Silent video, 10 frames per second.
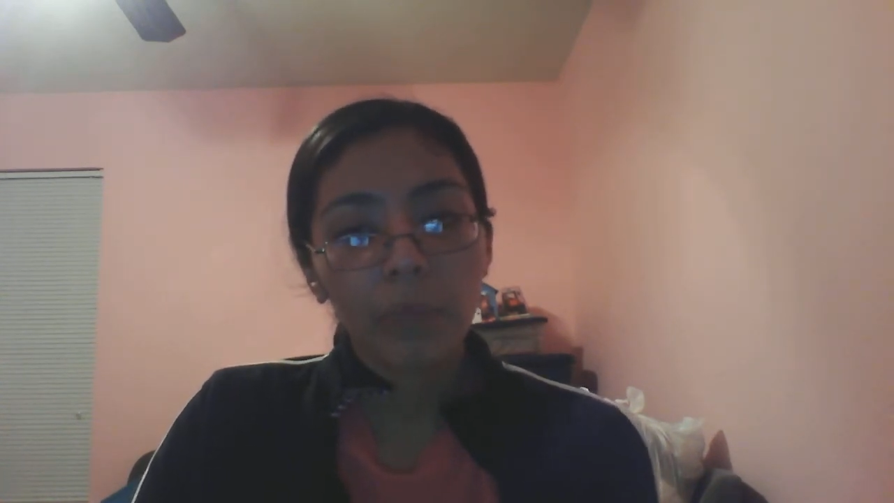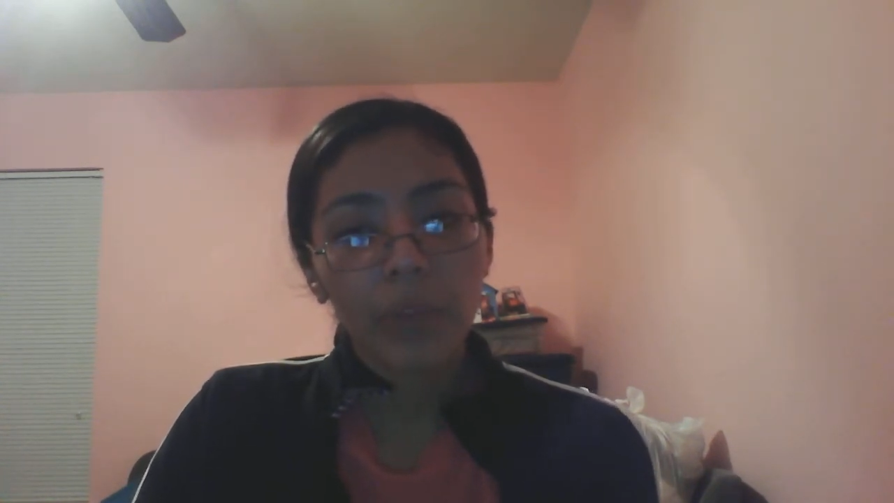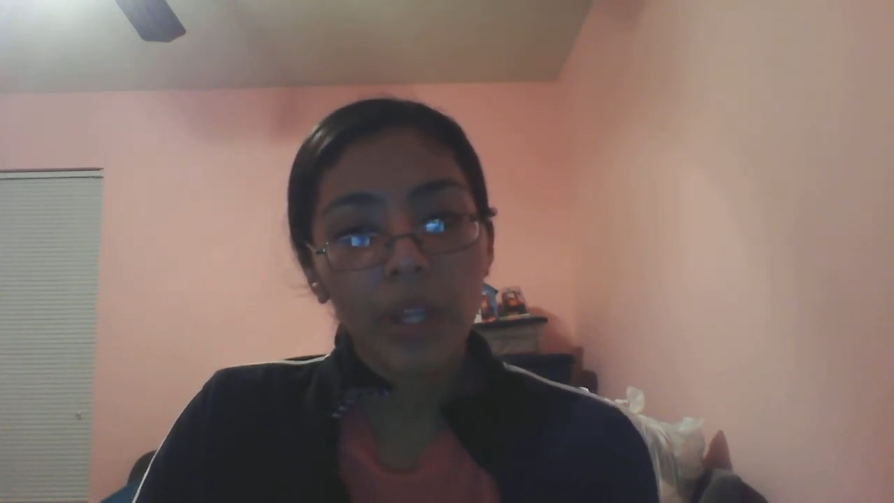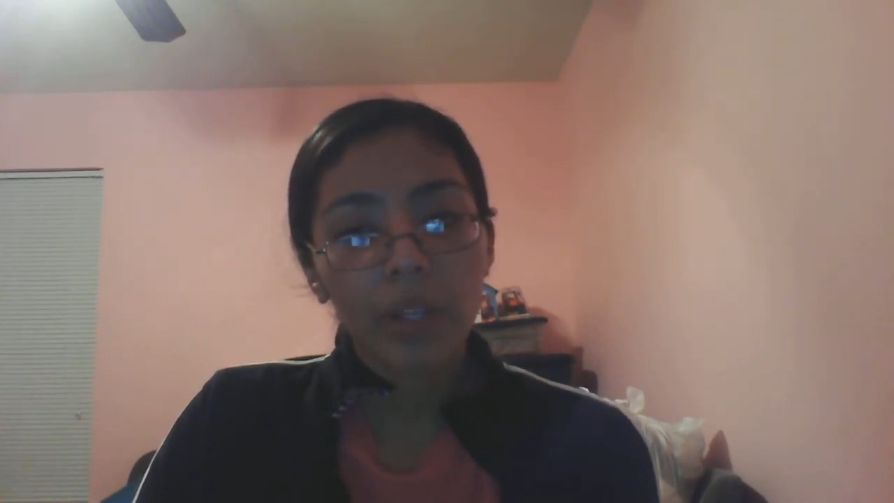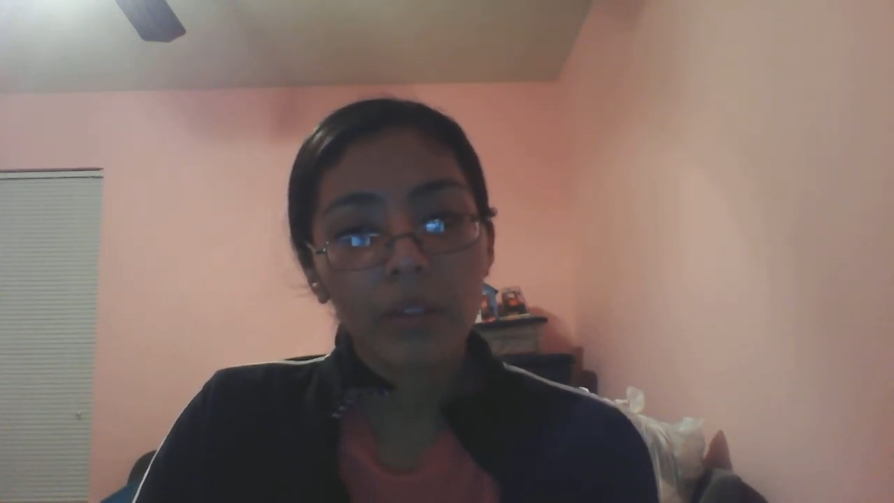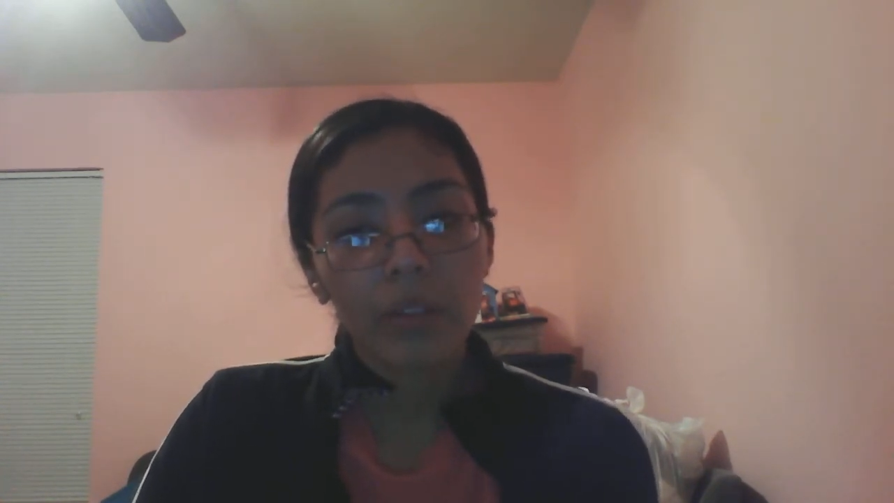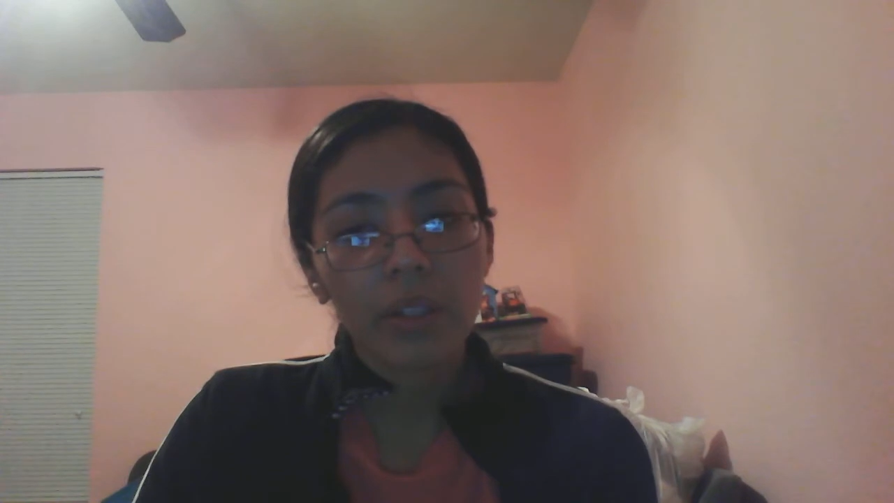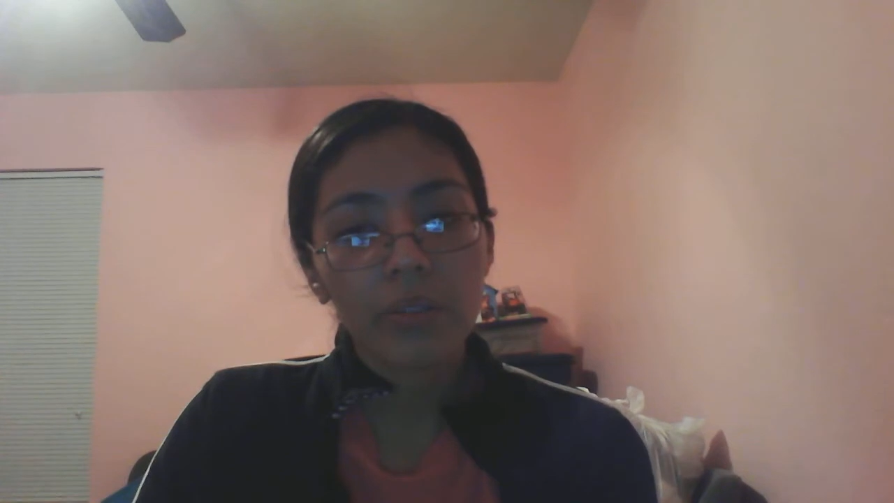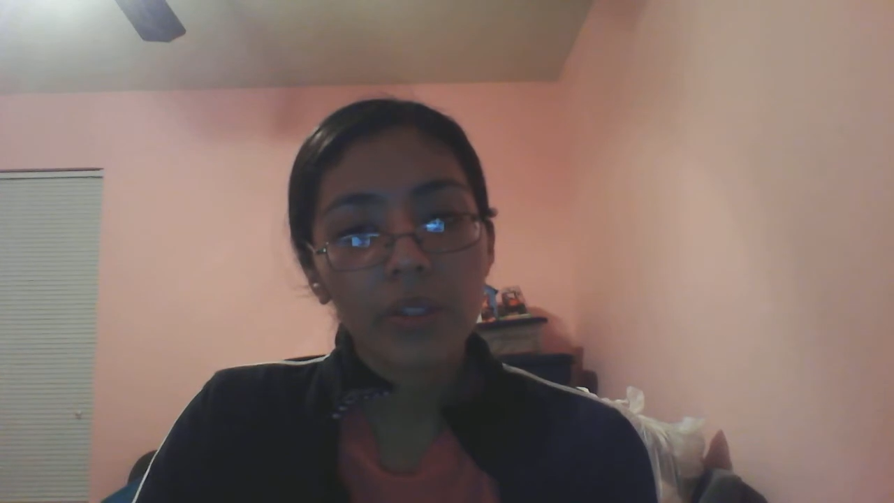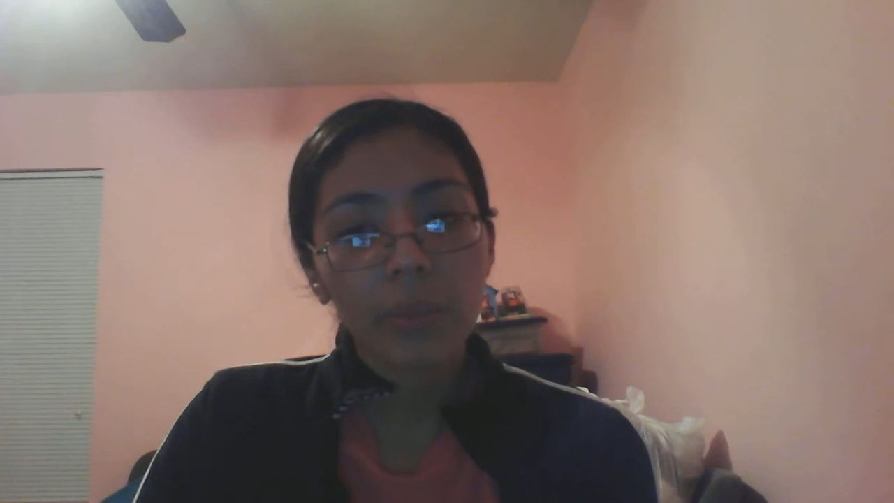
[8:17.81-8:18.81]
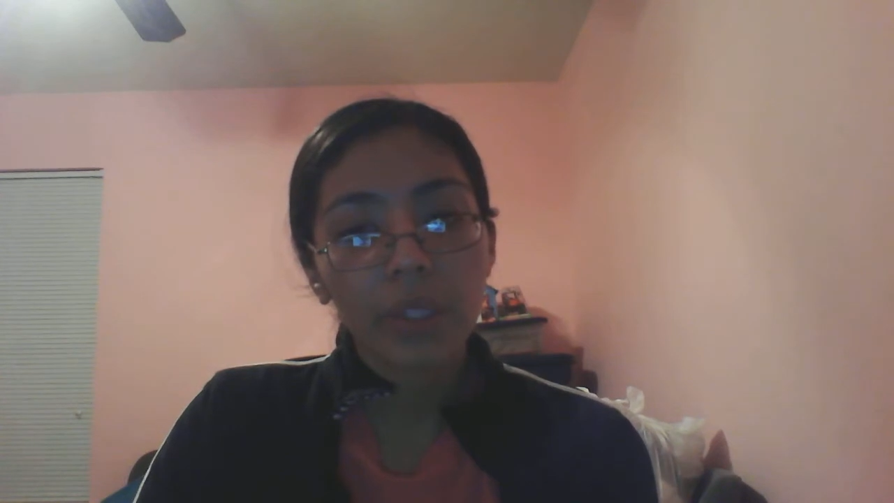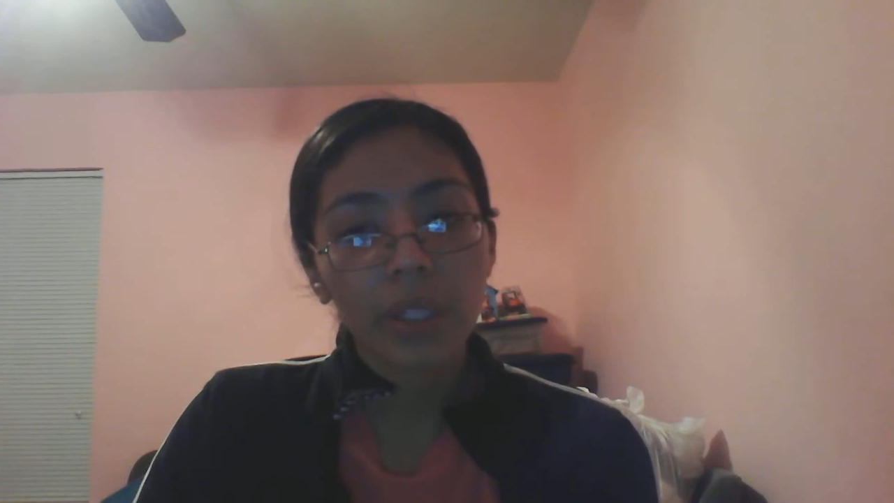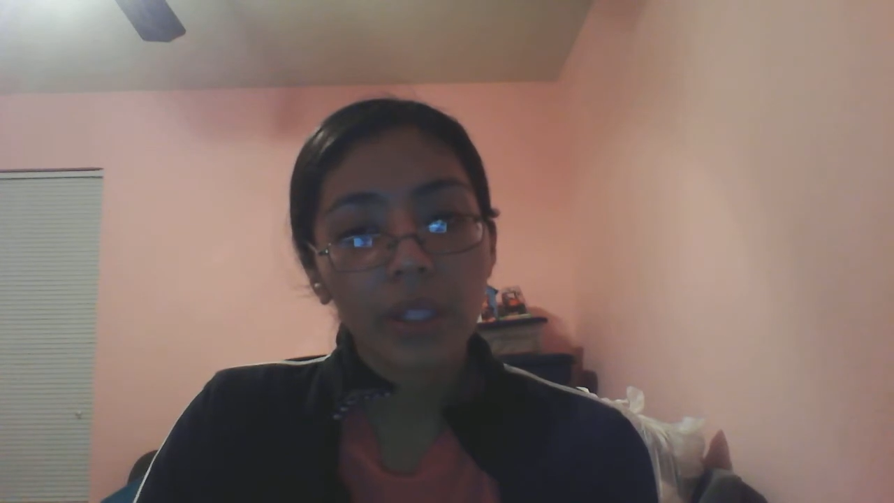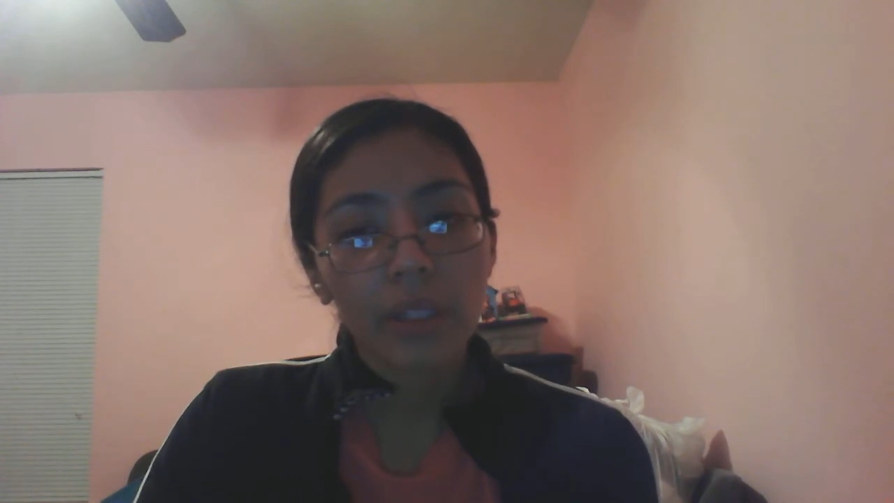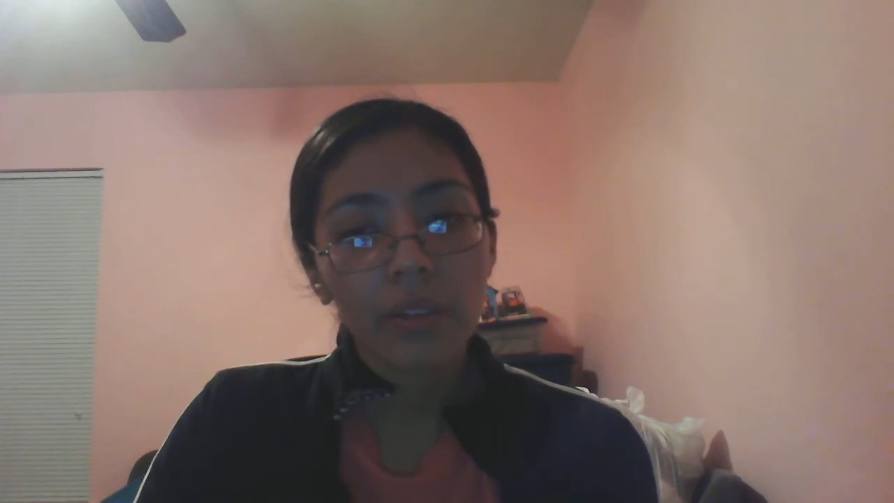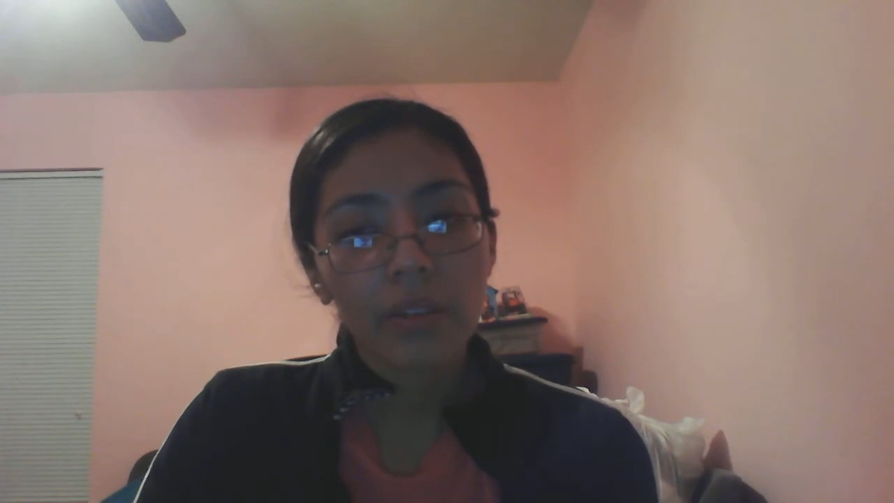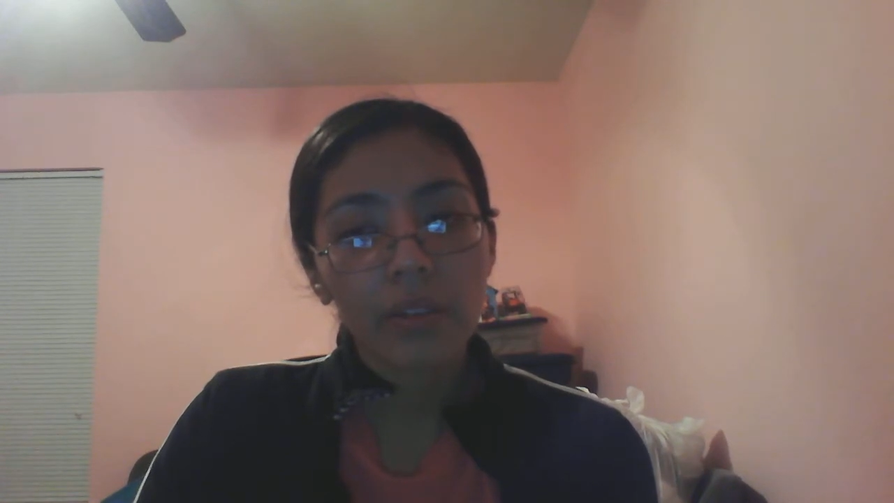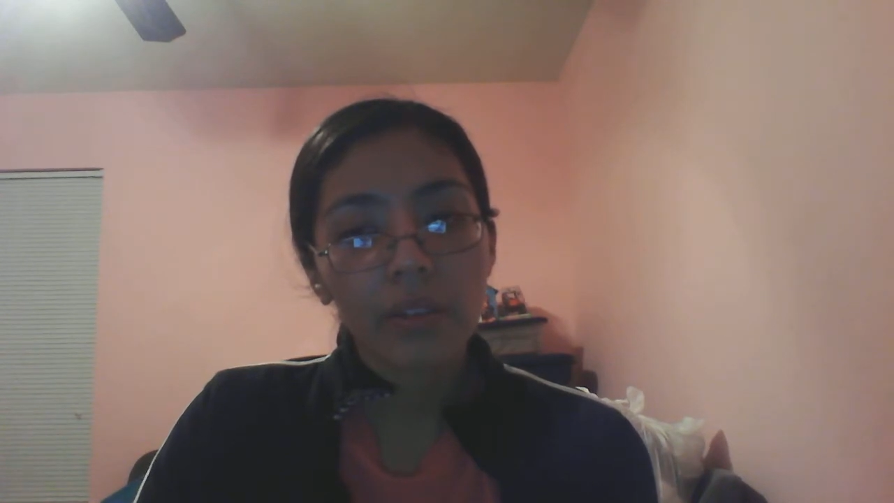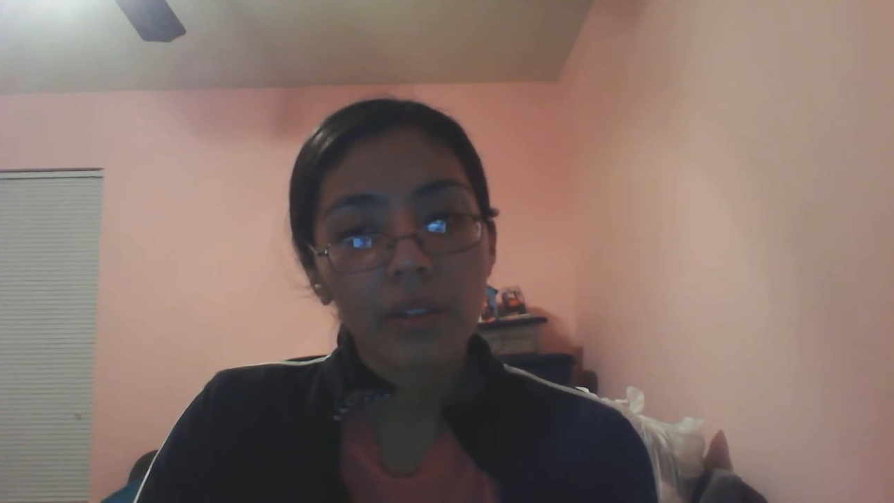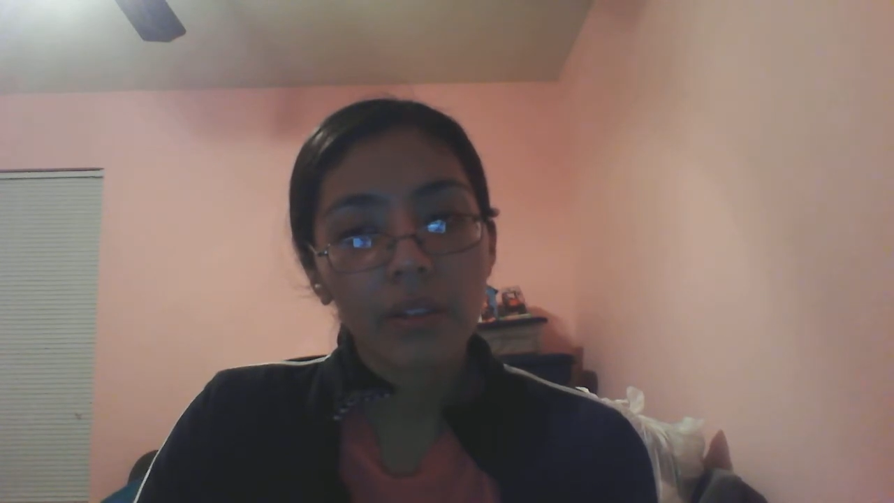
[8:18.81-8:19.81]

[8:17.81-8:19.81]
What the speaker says: and if something is